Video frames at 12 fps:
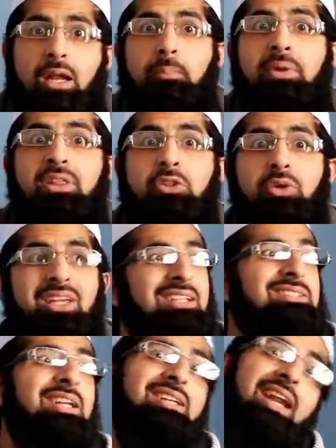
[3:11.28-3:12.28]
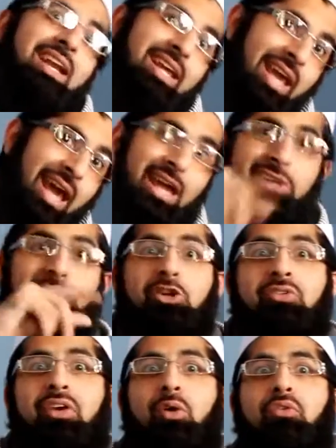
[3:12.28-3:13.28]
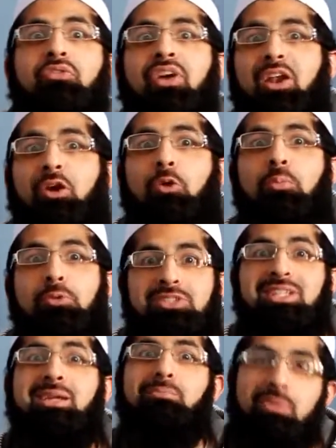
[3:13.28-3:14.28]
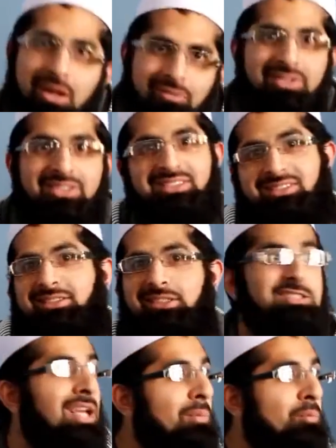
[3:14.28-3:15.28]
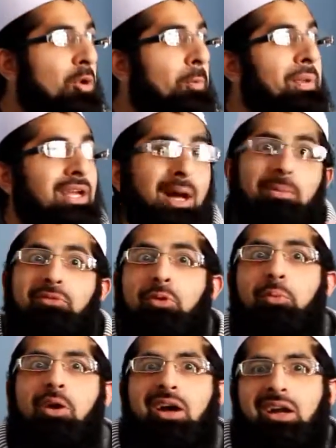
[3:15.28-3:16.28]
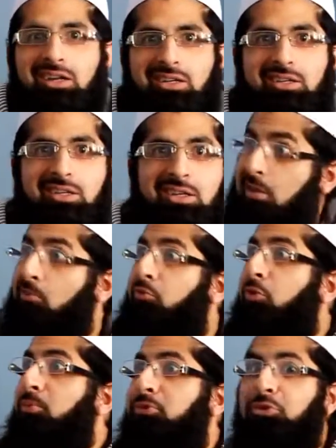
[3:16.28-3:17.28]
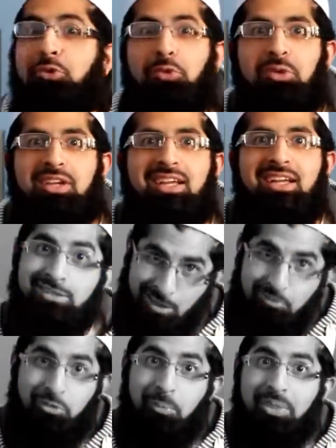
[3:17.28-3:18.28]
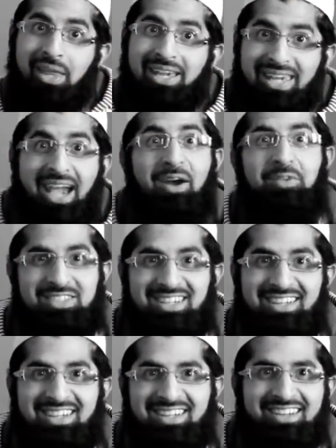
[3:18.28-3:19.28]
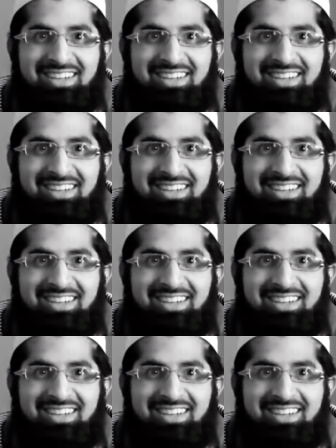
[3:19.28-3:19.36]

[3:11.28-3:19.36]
And number three is the dedication of our fellow Muslim brothers. Some will be coming from work, some from school, some from their couch.